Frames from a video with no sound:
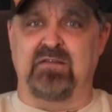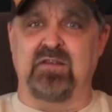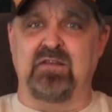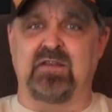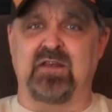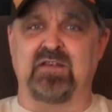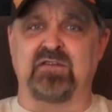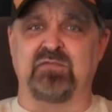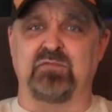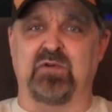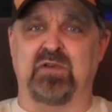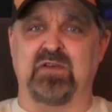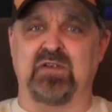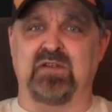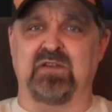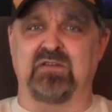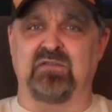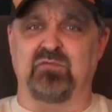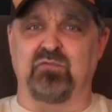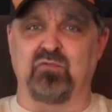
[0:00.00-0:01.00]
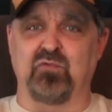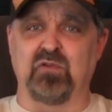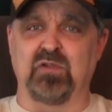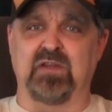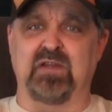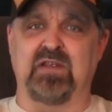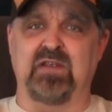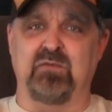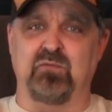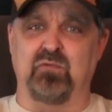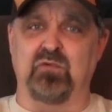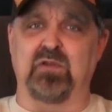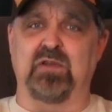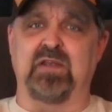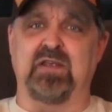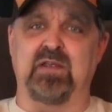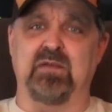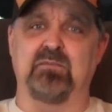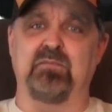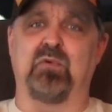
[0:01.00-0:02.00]
think that's what is really,
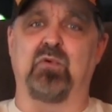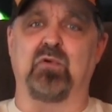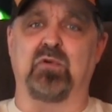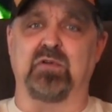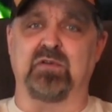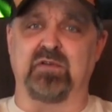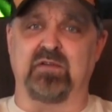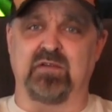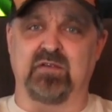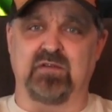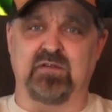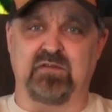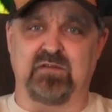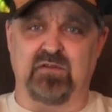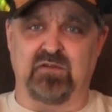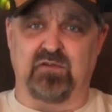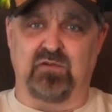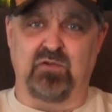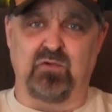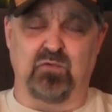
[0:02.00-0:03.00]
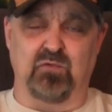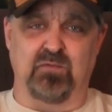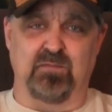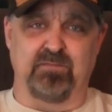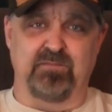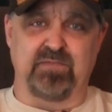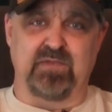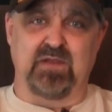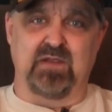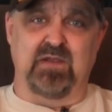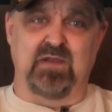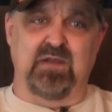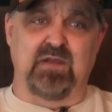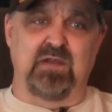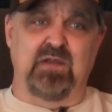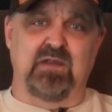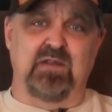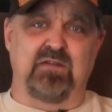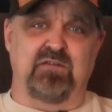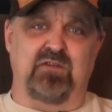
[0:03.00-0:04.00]
really important to do.
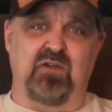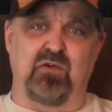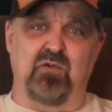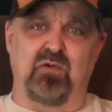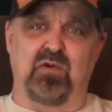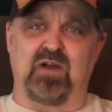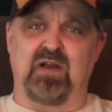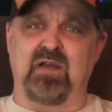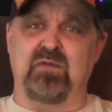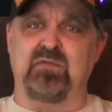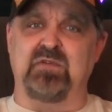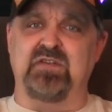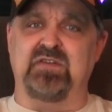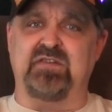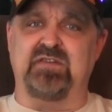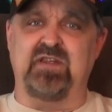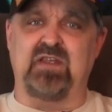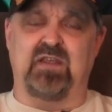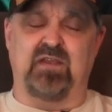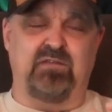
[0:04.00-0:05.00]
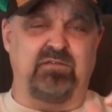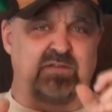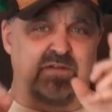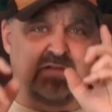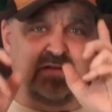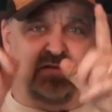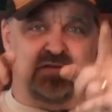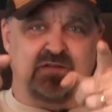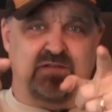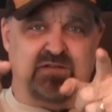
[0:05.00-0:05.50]
So I received,